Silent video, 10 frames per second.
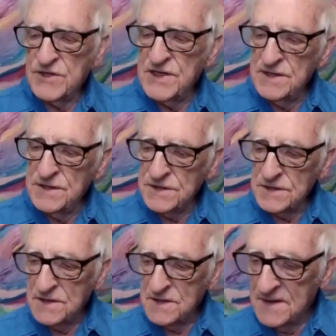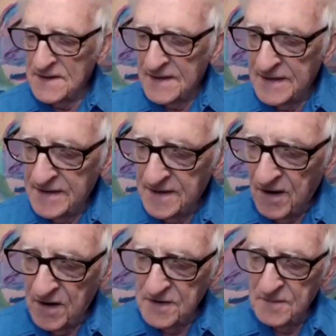She is
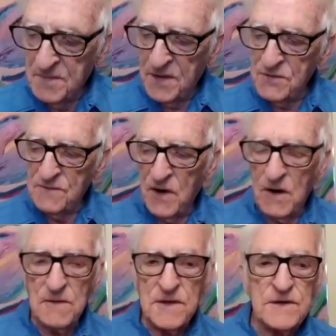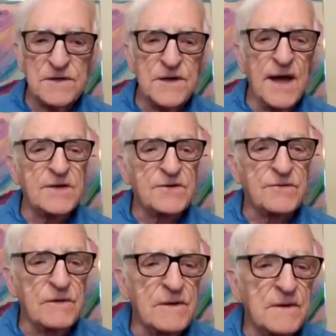mother of all that is
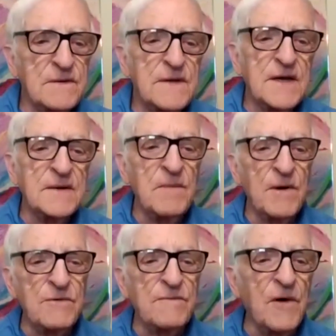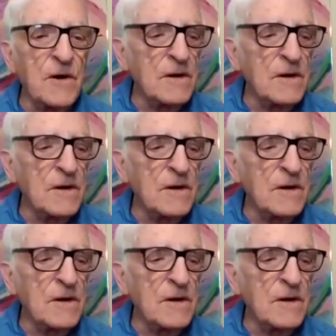natural and mother of